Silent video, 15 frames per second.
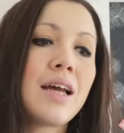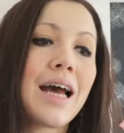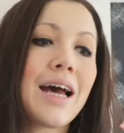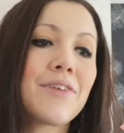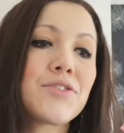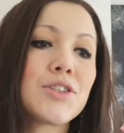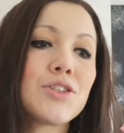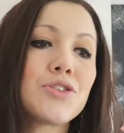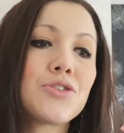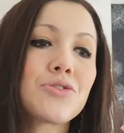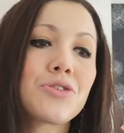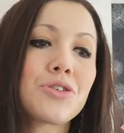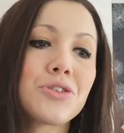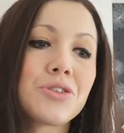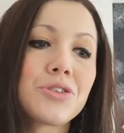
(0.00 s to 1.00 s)
have to
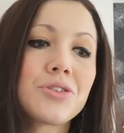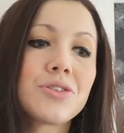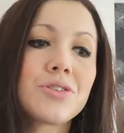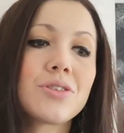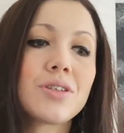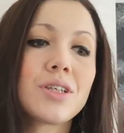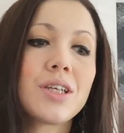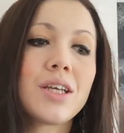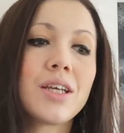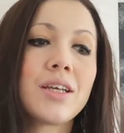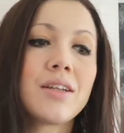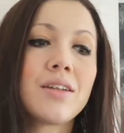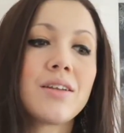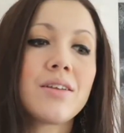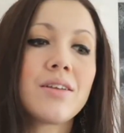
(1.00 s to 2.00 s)
trust
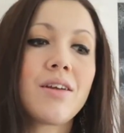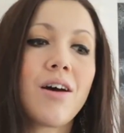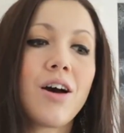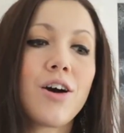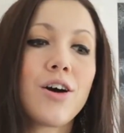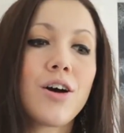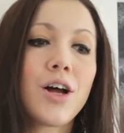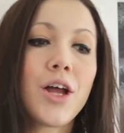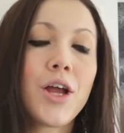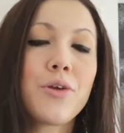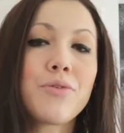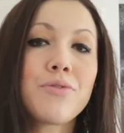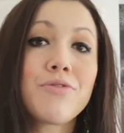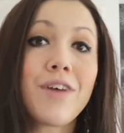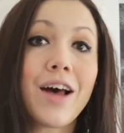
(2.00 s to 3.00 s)
in our
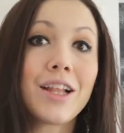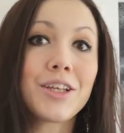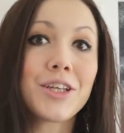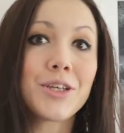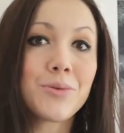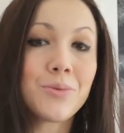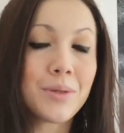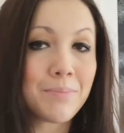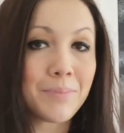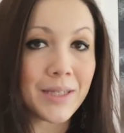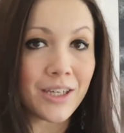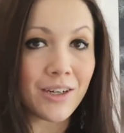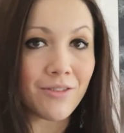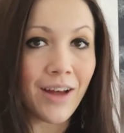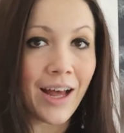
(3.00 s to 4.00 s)
own value and
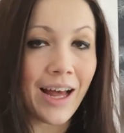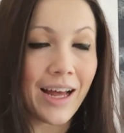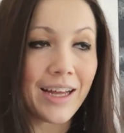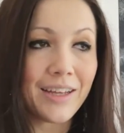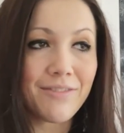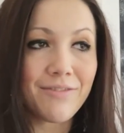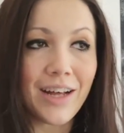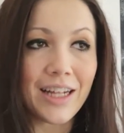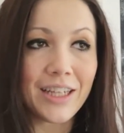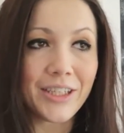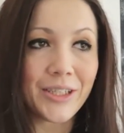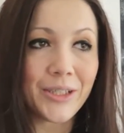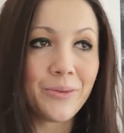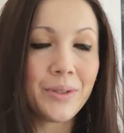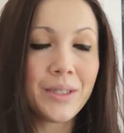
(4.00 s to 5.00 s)
being of high
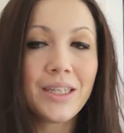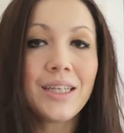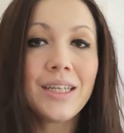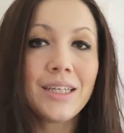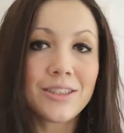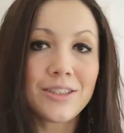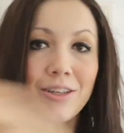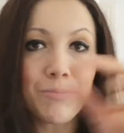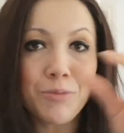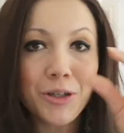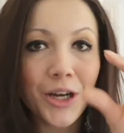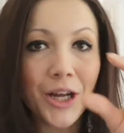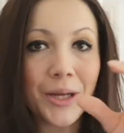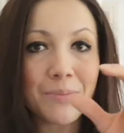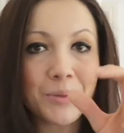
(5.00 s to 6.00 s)
value. So I
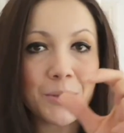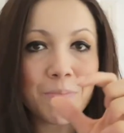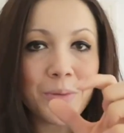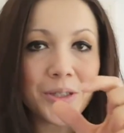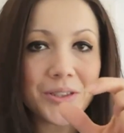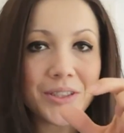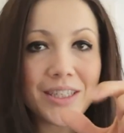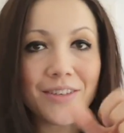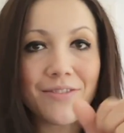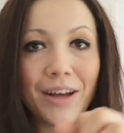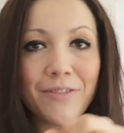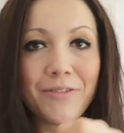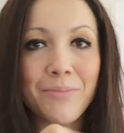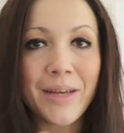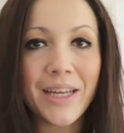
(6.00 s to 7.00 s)
brought home some positive
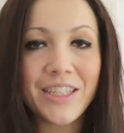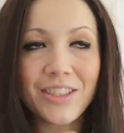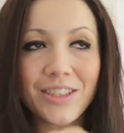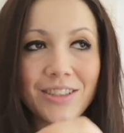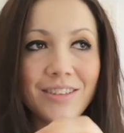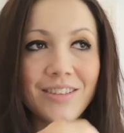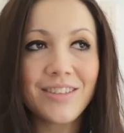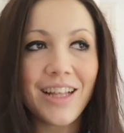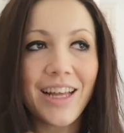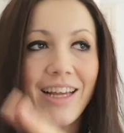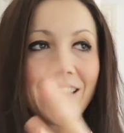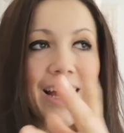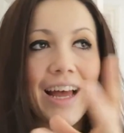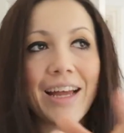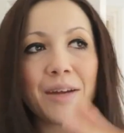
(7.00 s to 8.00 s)
affirmations
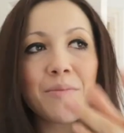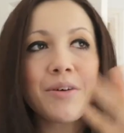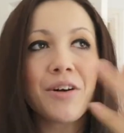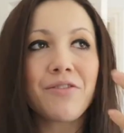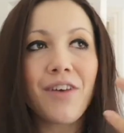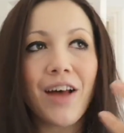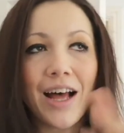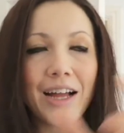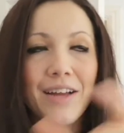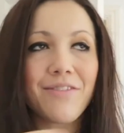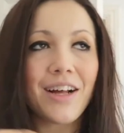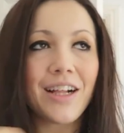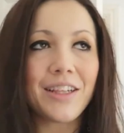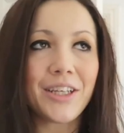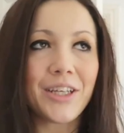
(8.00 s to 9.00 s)
like I am of high
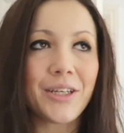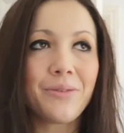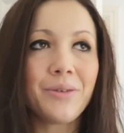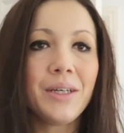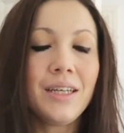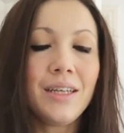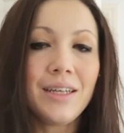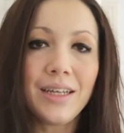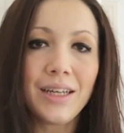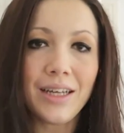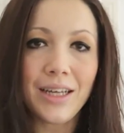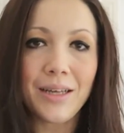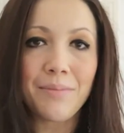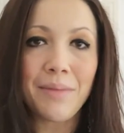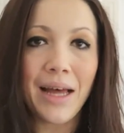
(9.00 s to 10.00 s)
value,
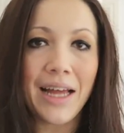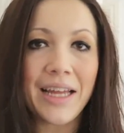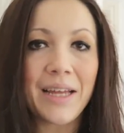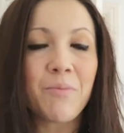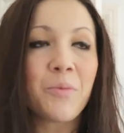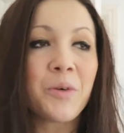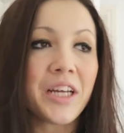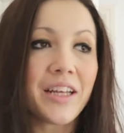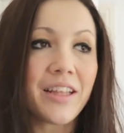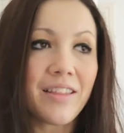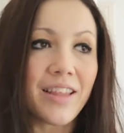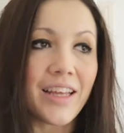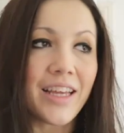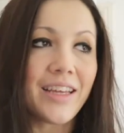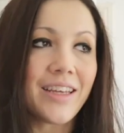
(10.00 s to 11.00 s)
um, I am
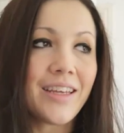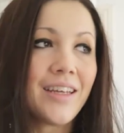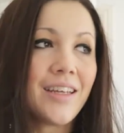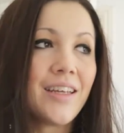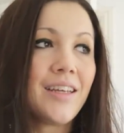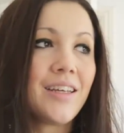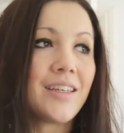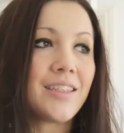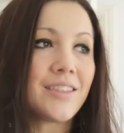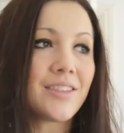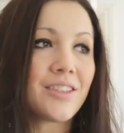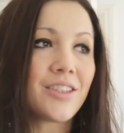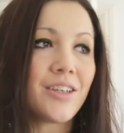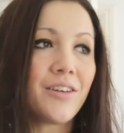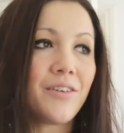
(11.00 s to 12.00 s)
worthy and
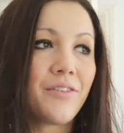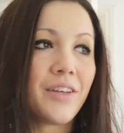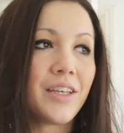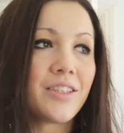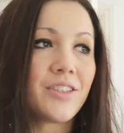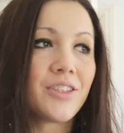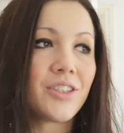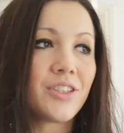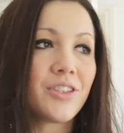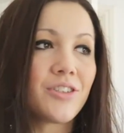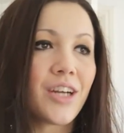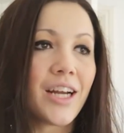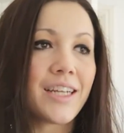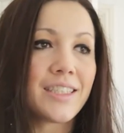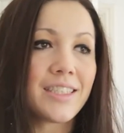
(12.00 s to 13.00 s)
stuff. It's just
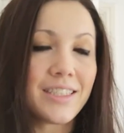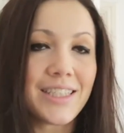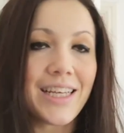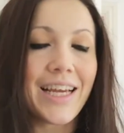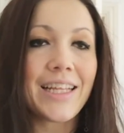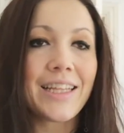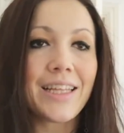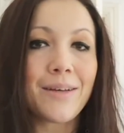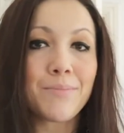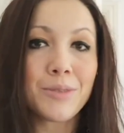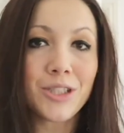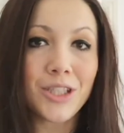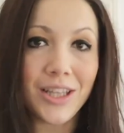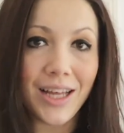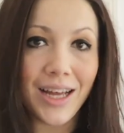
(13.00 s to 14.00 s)
trying to say them
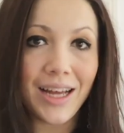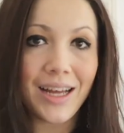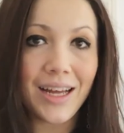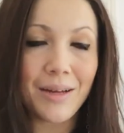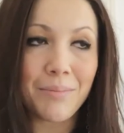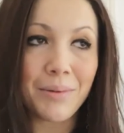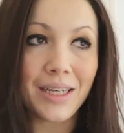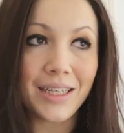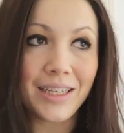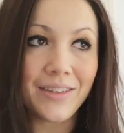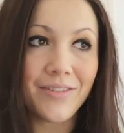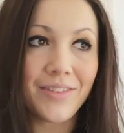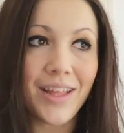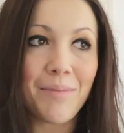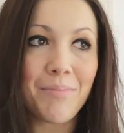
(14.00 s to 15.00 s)
so that I
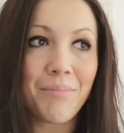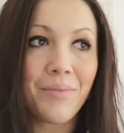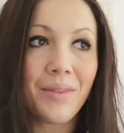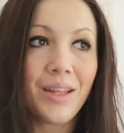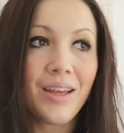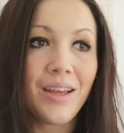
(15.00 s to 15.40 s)
believe them,